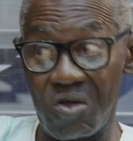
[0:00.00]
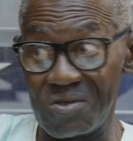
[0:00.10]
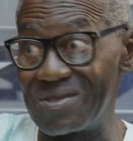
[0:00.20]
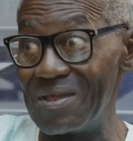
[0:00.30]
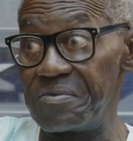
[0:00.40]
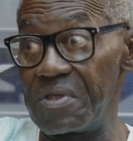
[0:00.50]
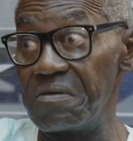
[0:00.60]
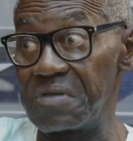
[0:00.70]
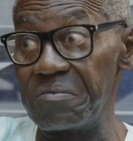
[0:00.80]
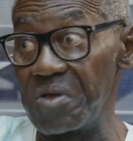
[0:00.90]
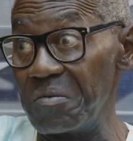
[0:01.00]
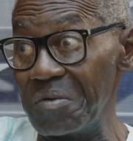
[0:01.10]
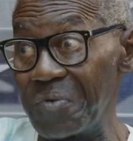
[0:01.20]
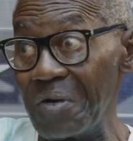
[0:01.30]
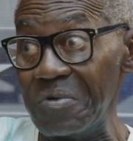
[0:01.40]
themselves have become a
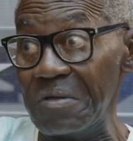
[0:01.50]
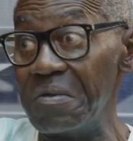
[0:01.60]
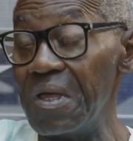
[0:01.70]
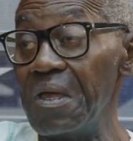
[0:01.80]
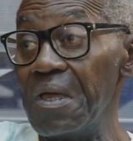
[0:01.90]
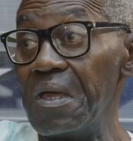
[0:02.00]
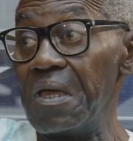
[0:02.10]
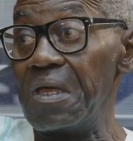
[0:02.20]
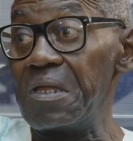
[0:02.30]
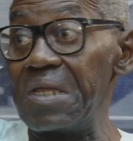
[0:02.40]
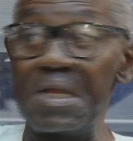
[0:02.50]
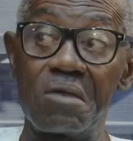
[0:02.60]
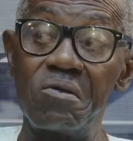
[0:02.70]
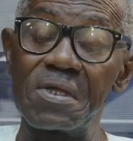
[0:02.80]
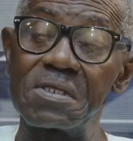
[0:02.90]
problem, that they're
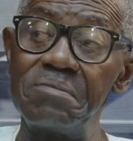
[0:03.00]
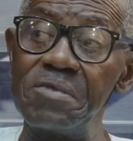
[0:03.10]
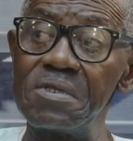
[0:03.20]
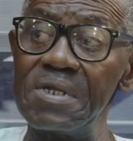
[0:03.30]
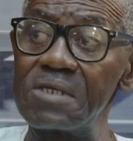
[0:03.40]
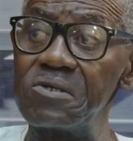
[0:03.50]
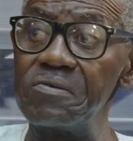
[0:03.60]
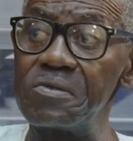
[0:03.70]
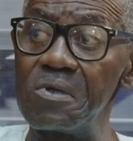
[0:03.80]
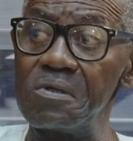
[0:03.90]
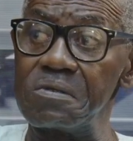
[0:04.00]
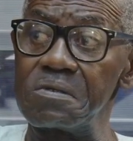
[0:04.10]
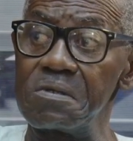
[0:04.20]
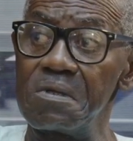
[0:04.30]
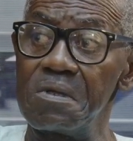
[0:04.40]
going to accept these election results.
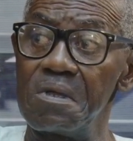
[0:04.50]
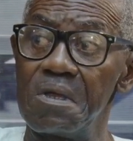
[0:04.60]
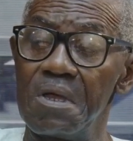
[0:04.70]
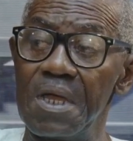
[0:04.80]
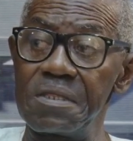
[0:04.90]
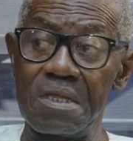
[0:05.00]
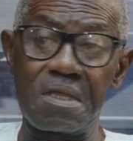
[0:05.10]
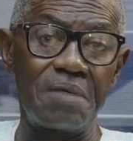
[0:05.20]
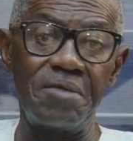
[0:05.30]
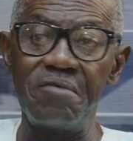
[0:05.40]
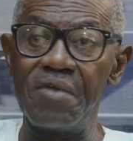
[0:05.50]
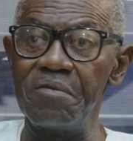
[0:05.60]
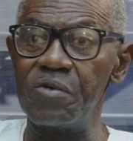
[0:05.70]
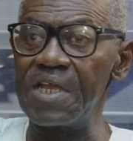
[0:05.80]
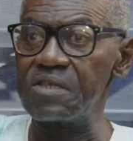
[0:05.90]
I think, I mean,
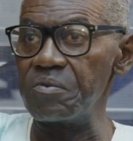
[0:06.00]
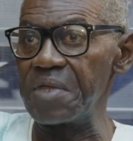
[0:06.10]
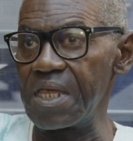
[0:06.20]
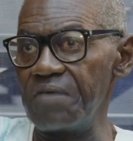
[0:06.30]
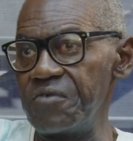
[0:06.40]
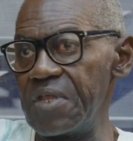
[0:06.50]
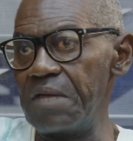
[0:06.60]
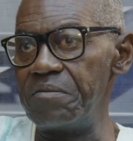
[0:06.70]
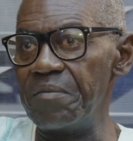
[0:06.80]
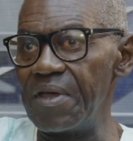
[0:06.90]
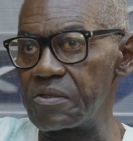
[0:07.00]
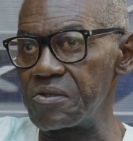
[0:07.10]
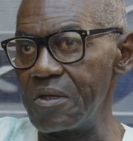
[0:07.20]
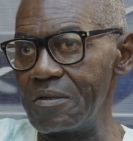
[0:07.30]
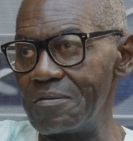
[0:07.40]
everybody has to be careful now. I mean, my
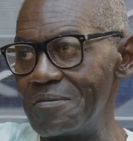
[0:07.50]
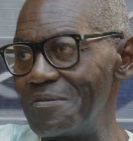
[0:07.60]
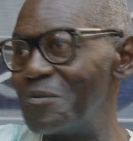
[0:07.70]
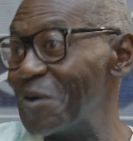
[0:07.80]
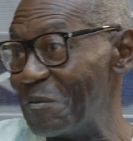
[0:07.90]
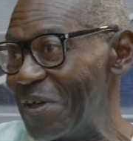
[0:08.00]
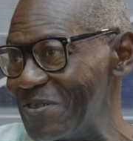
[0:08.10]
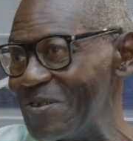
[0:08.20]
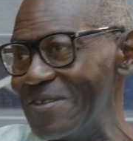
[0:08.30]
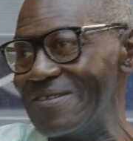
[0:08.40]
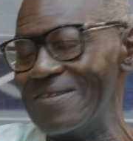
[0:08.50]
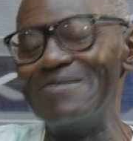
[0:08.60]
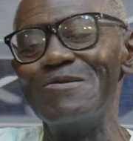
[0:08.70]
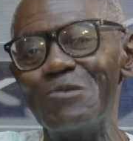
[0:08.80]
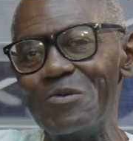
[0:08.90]
son, one of my sons
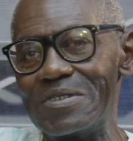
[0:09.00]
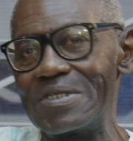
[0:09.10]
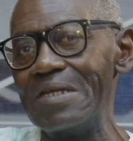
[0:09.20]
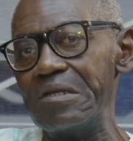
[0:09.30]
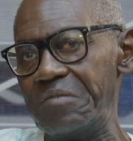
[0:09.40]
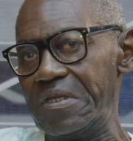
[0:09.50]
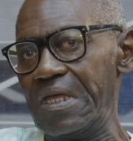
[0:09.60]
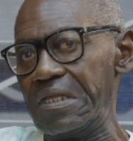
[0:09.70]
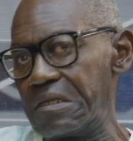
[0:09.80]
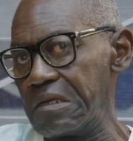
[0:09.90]
actually, was telling me that